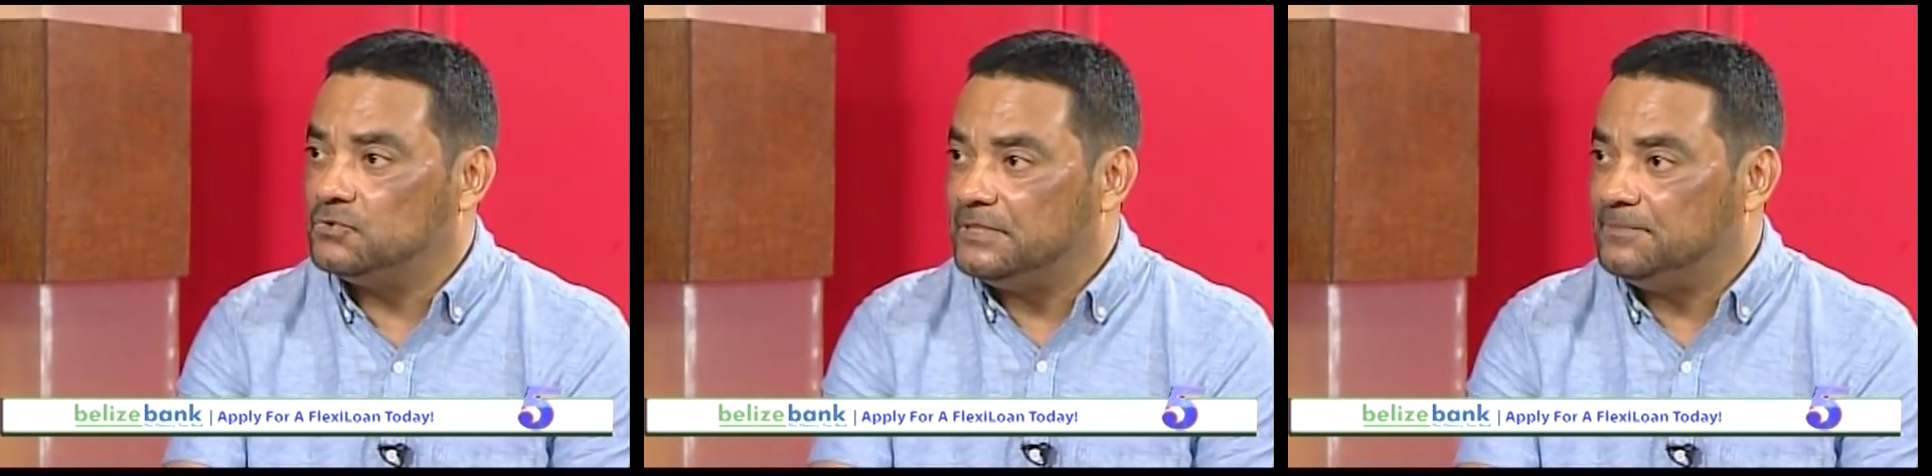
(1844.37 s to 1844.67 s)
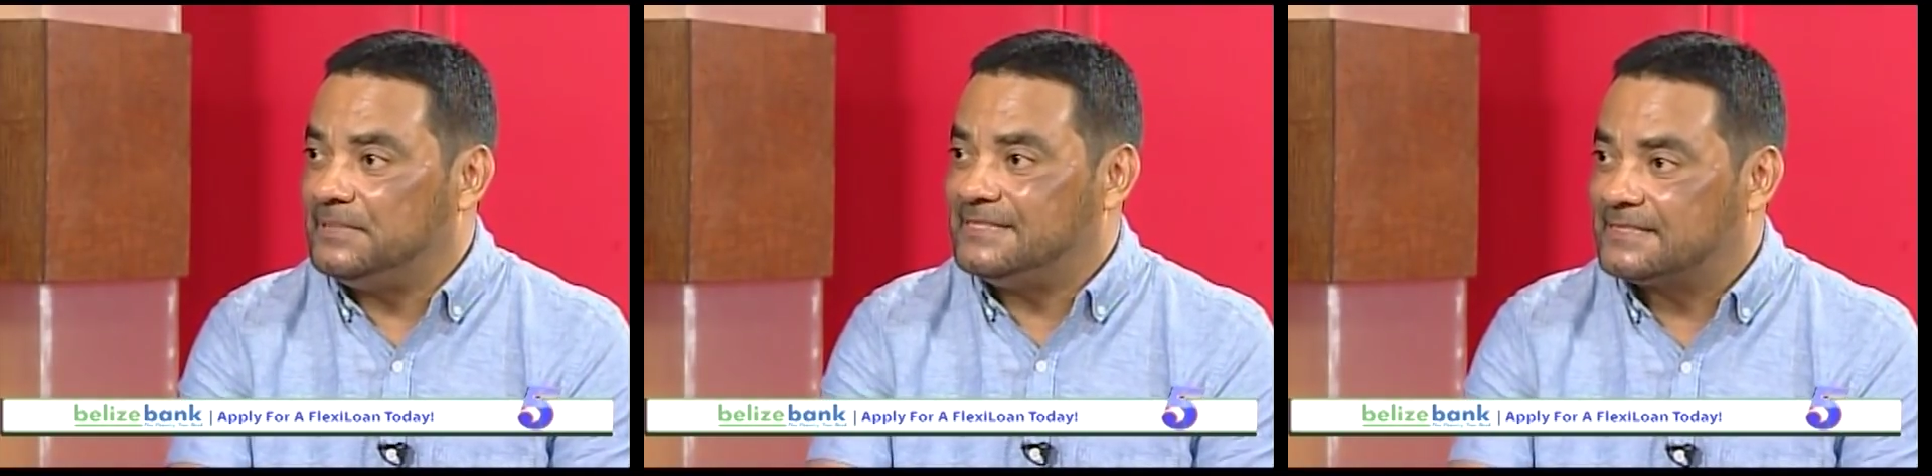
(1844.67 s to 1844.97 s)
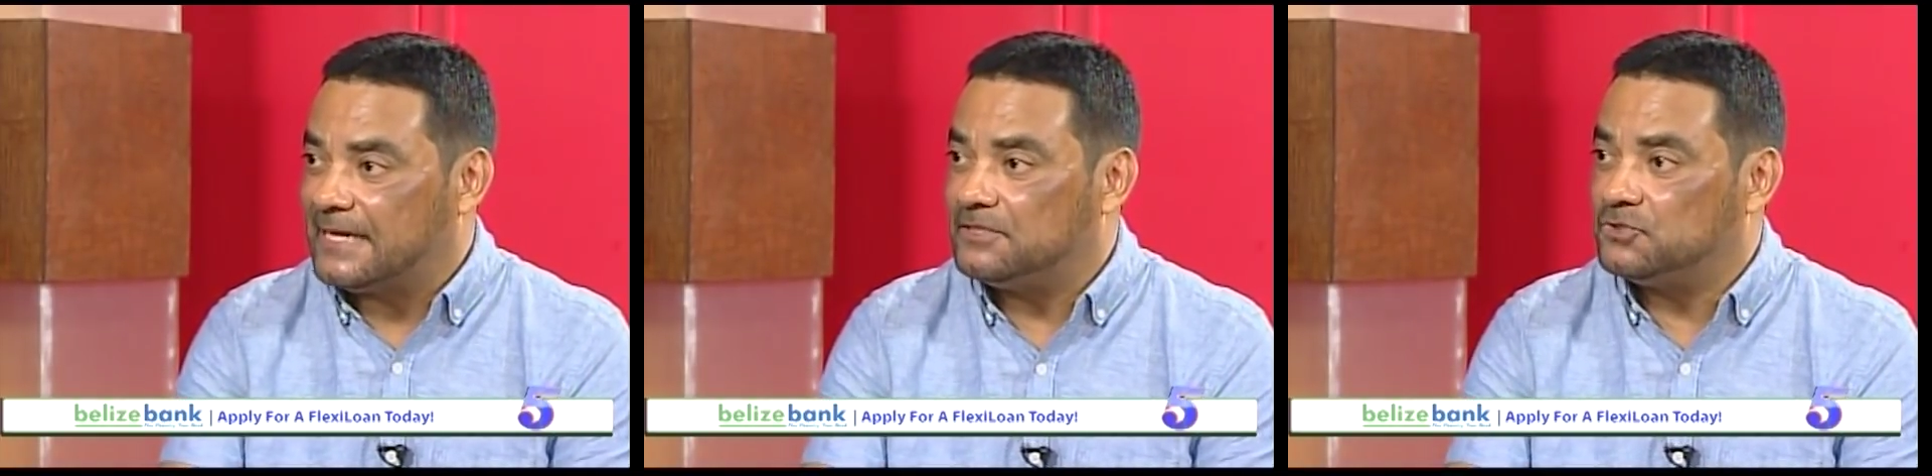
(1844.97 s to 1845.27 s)
UDP
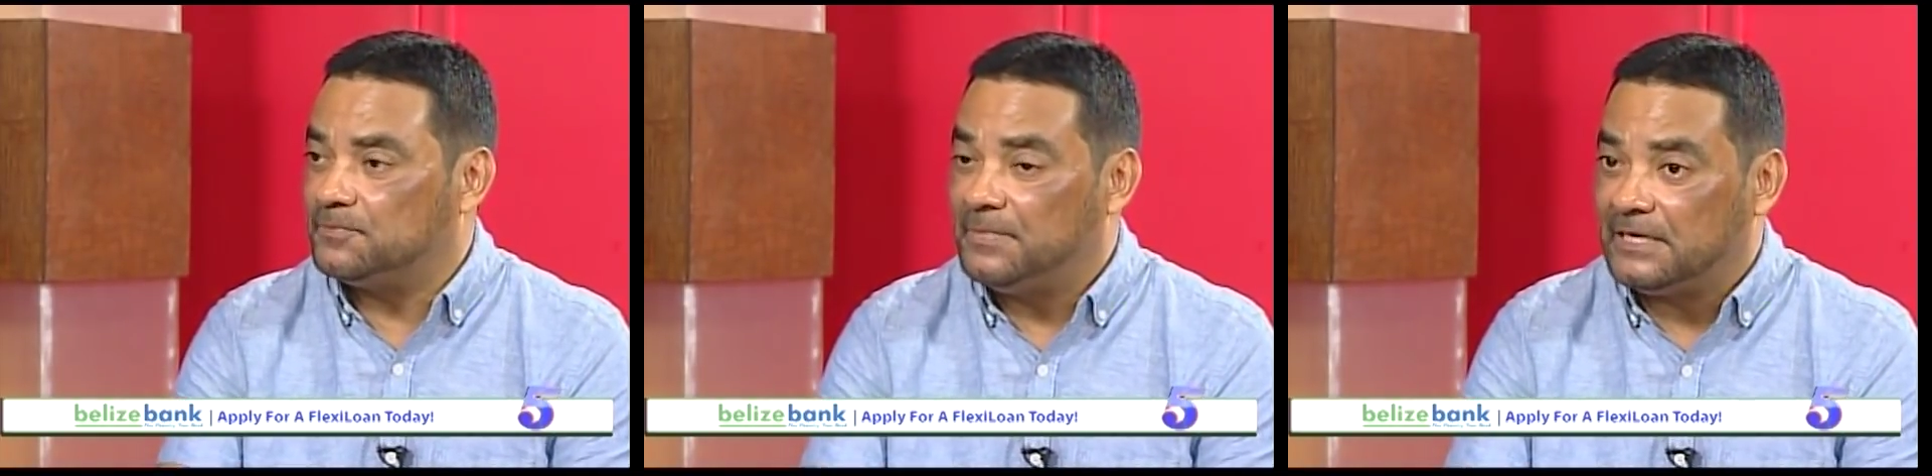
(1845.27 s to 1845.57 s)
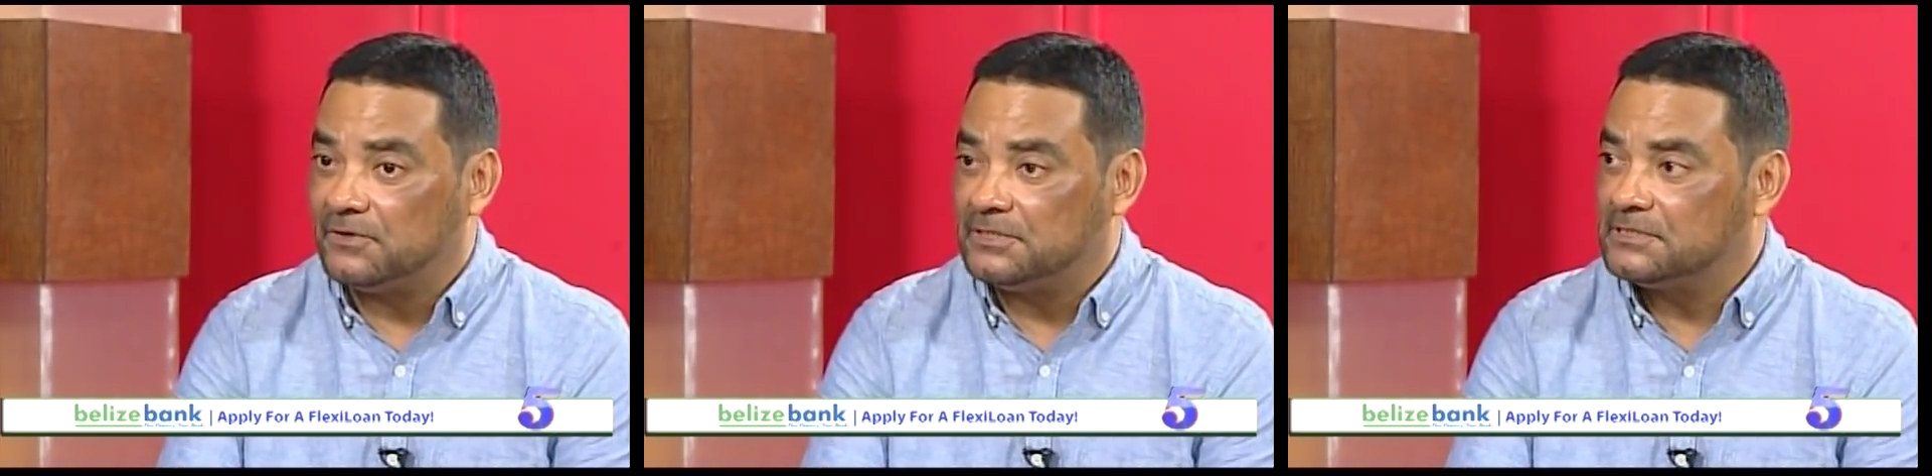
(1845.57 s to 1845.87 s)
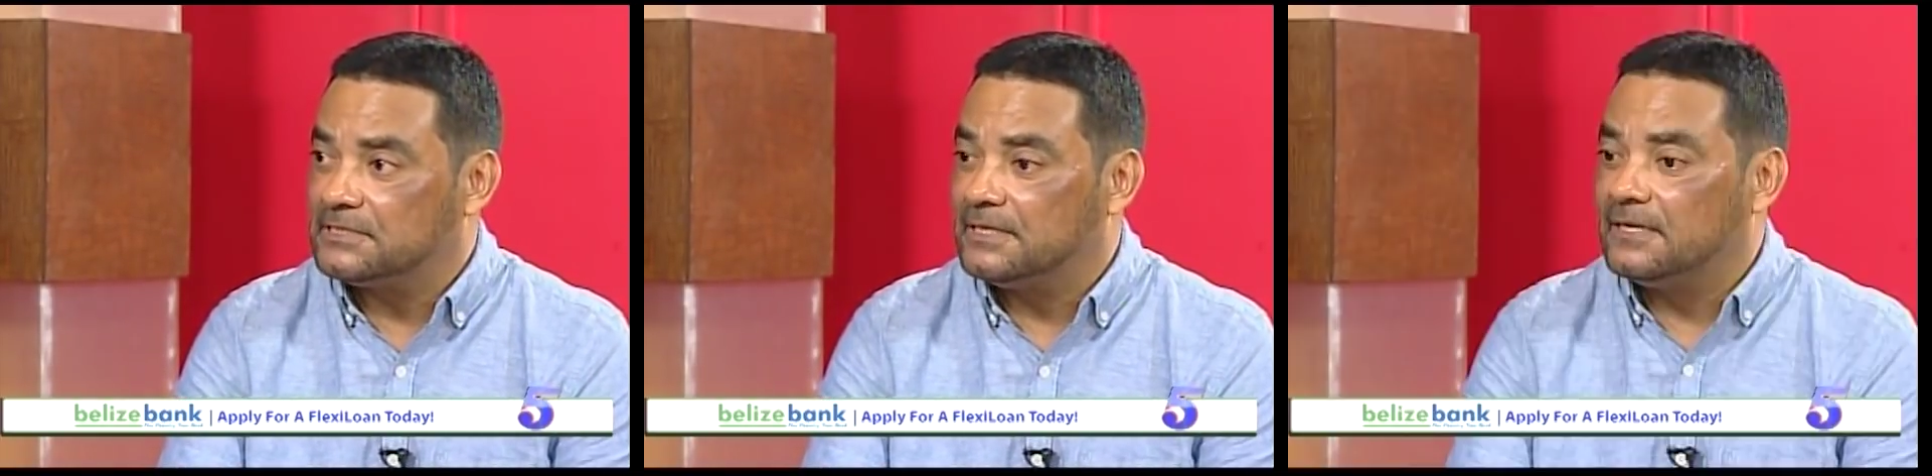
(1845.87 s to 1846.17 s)
standard
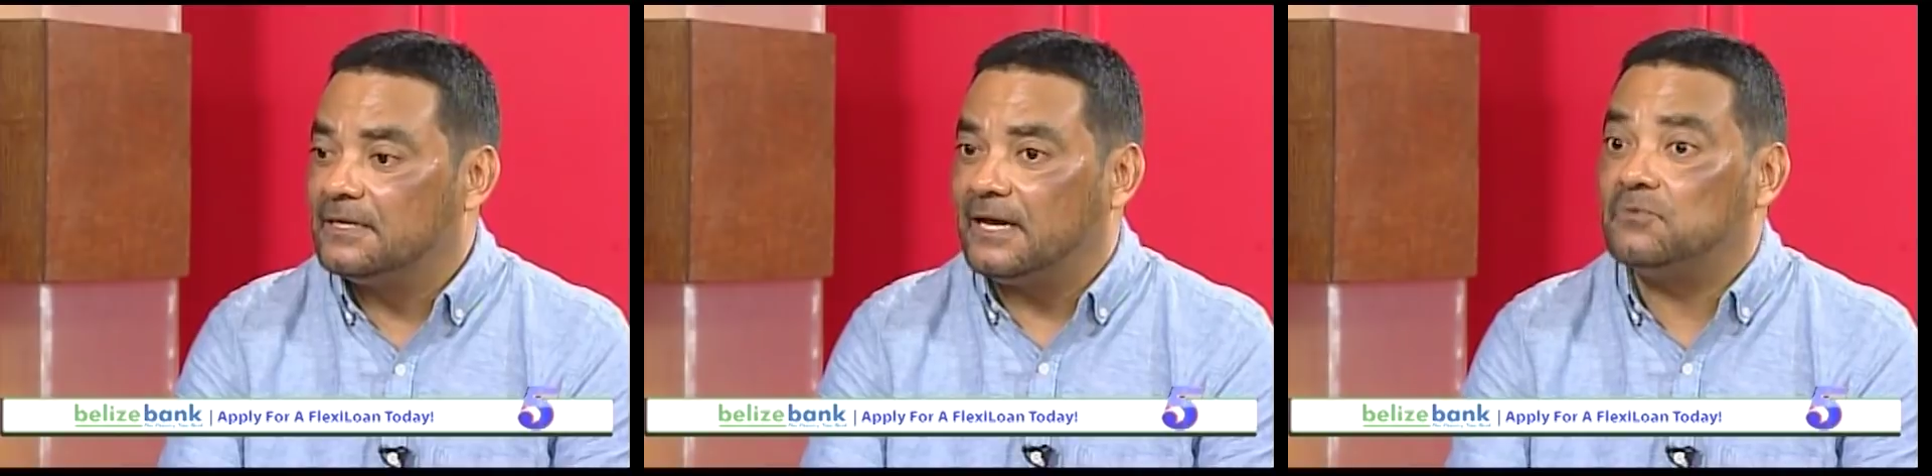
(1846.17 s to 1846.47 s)
bearers. Yeah.